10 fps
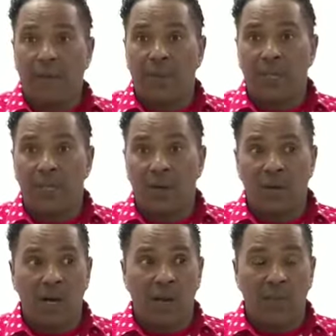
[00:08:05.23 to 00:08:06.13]
piece
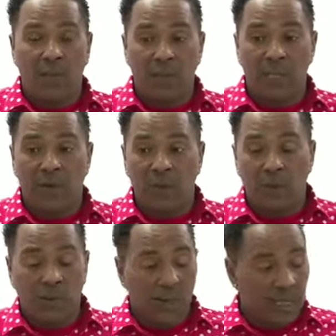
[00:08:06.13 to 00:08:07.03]
of
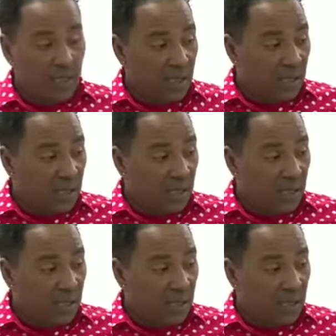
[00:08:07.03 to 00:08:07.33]
equipment.